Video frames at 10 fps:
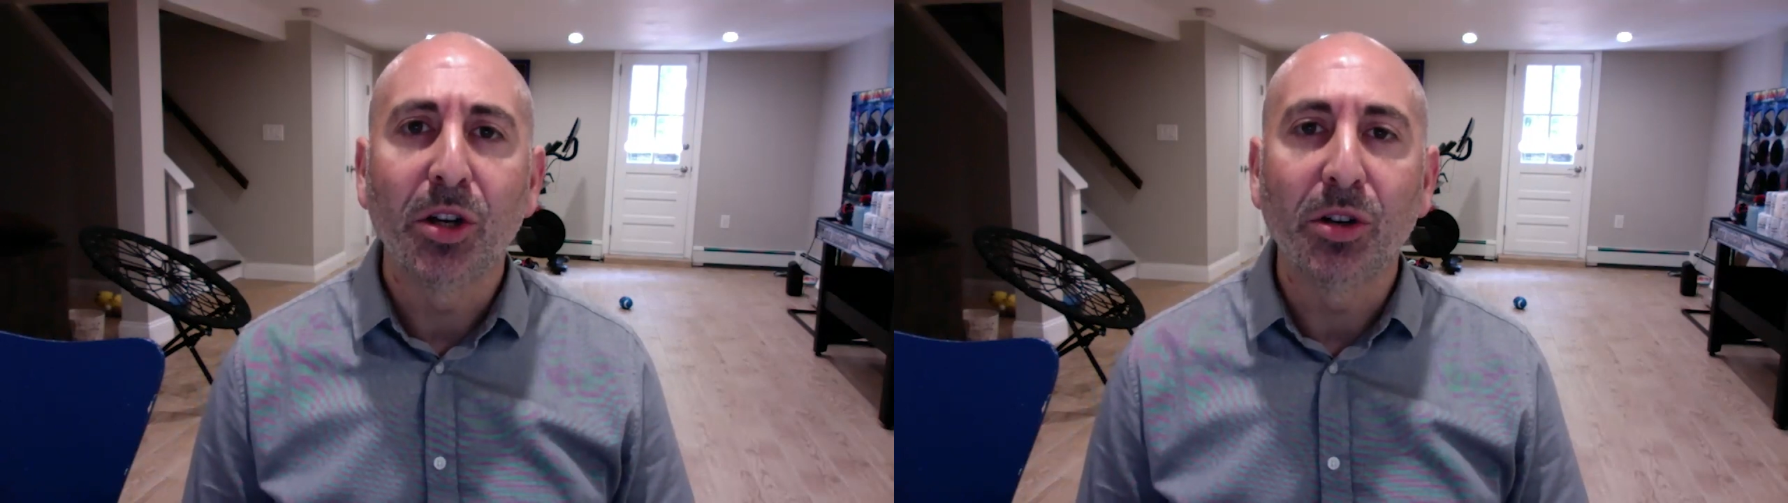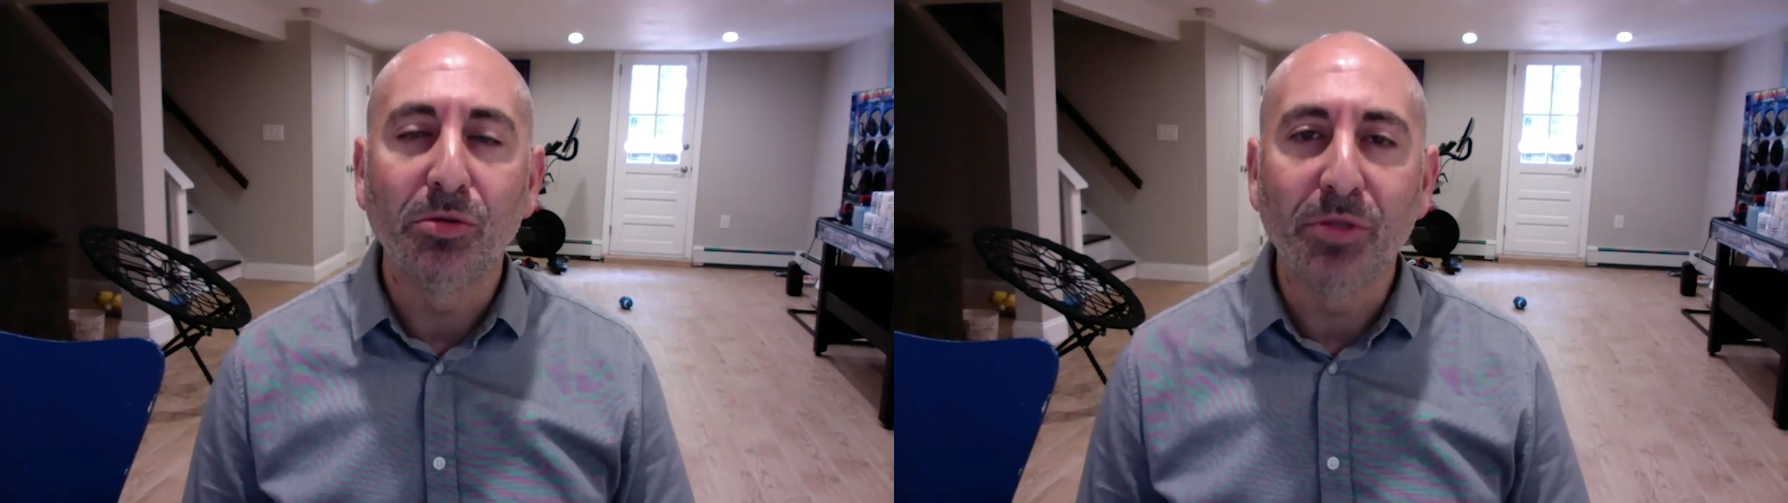
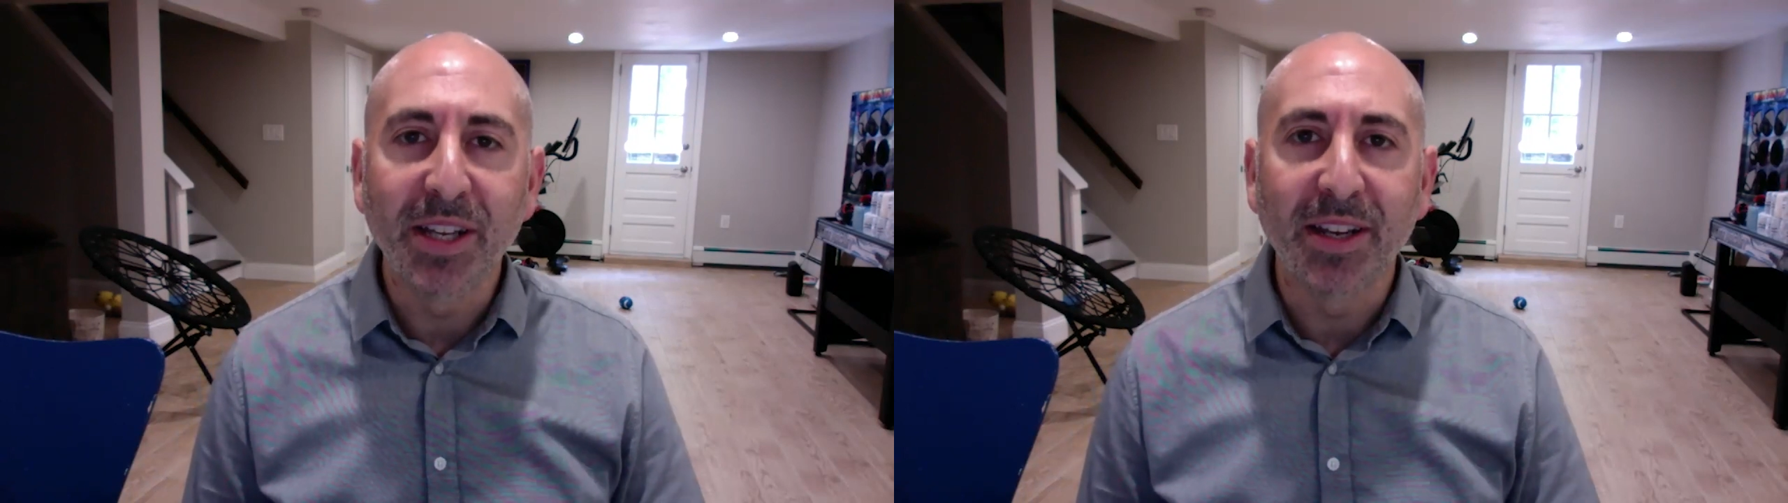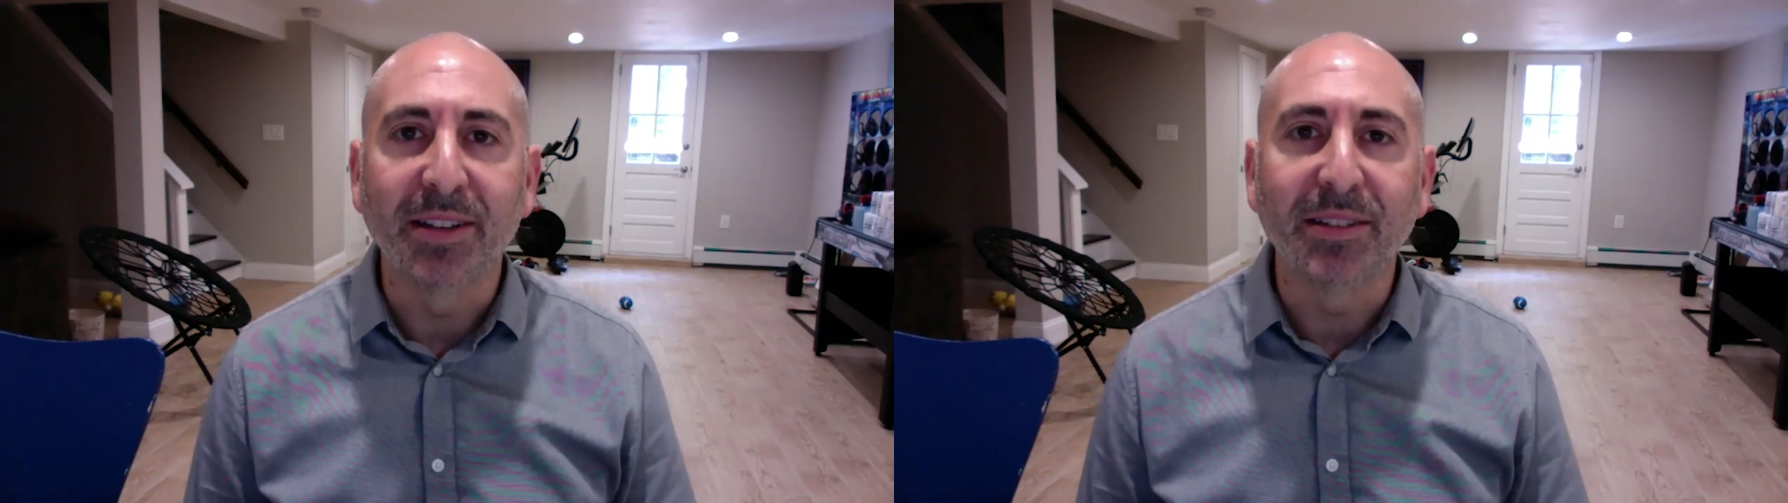
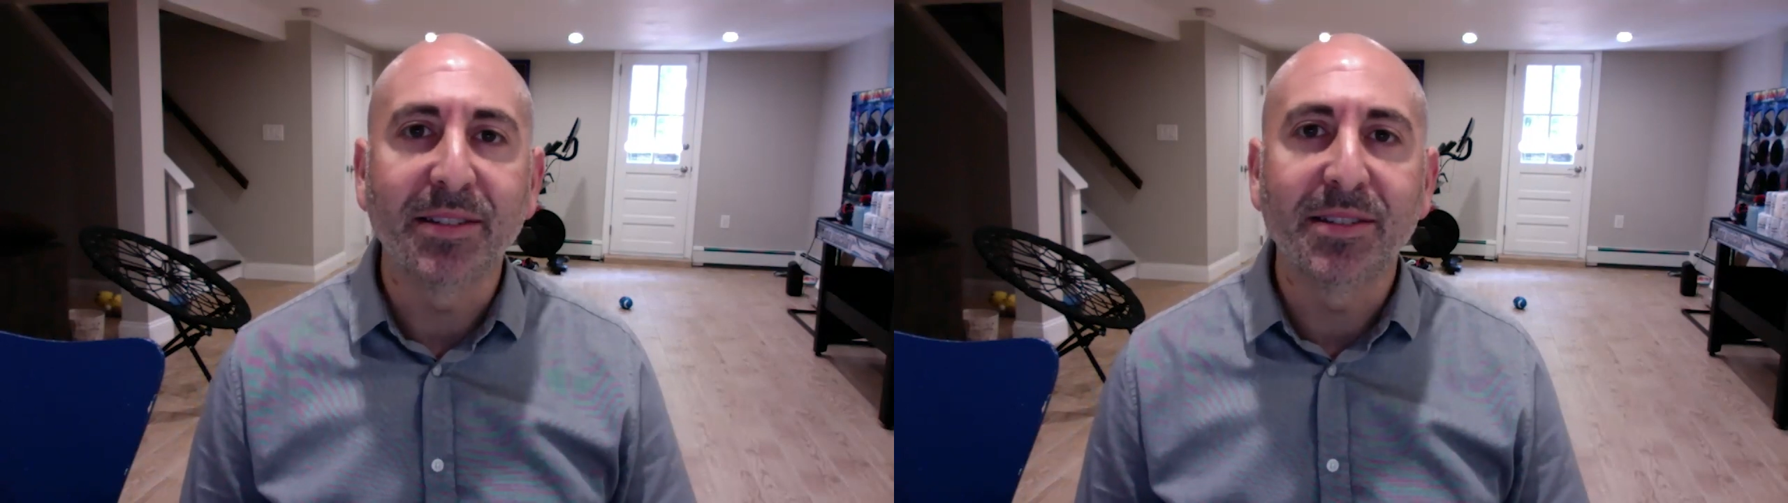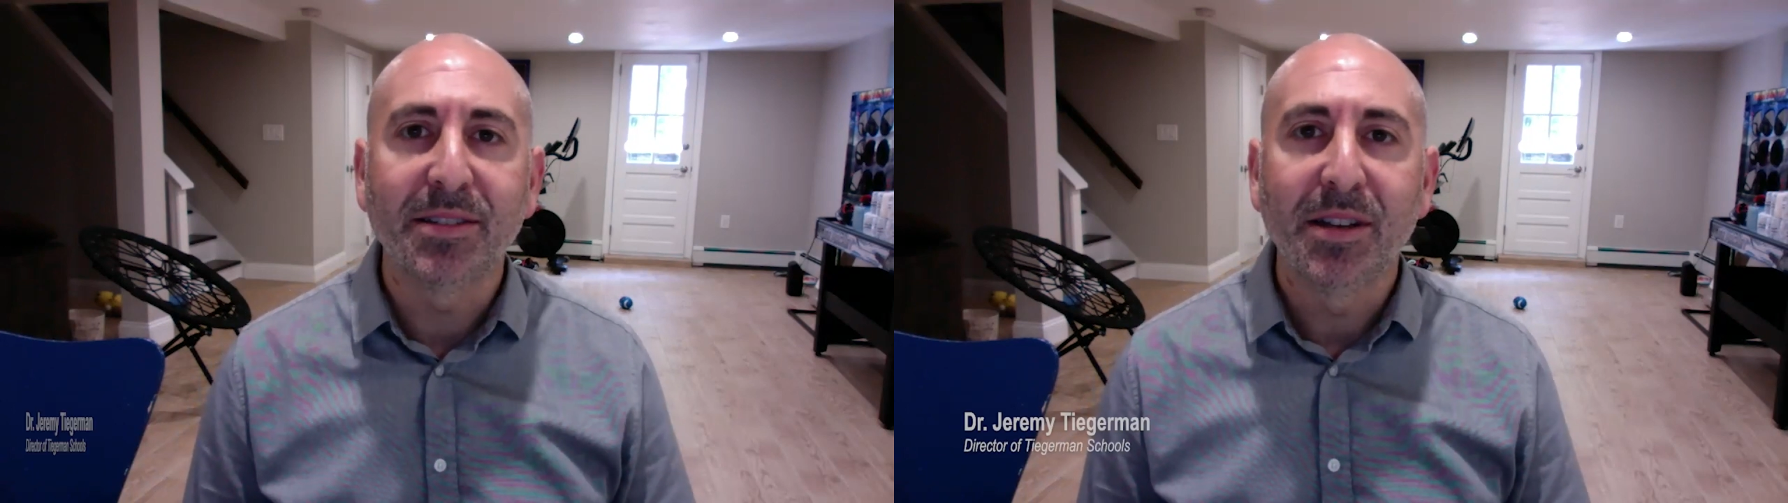
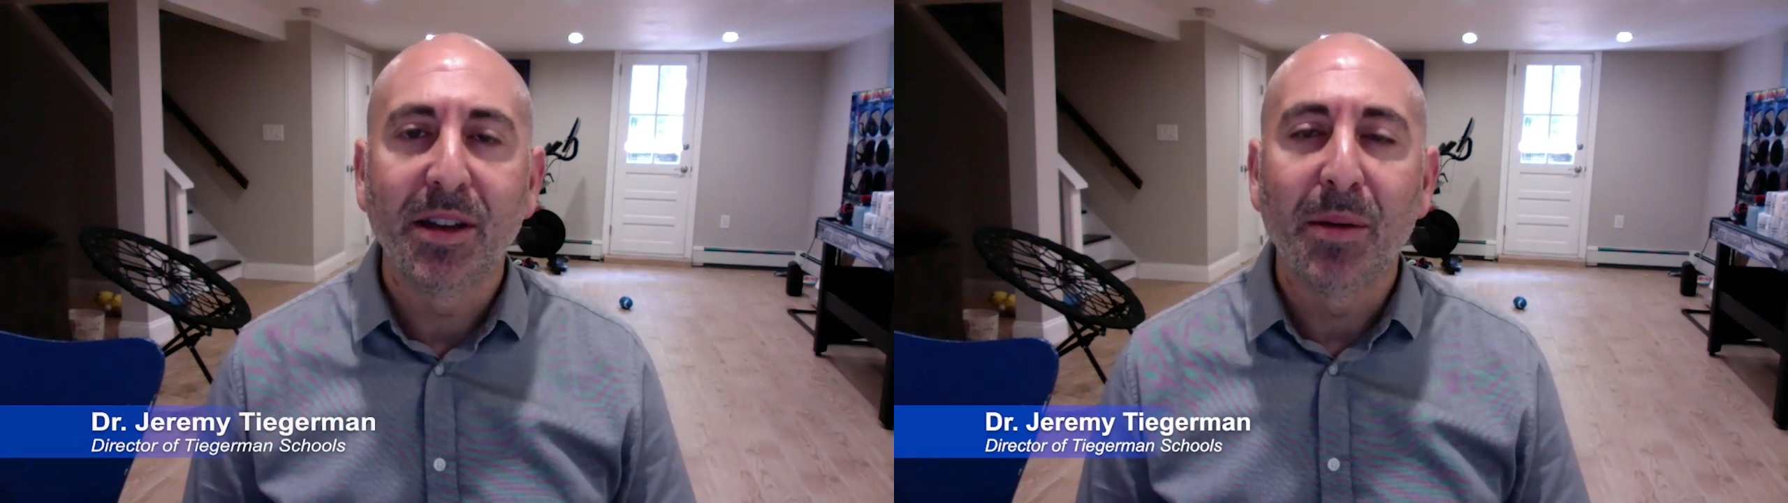greetings.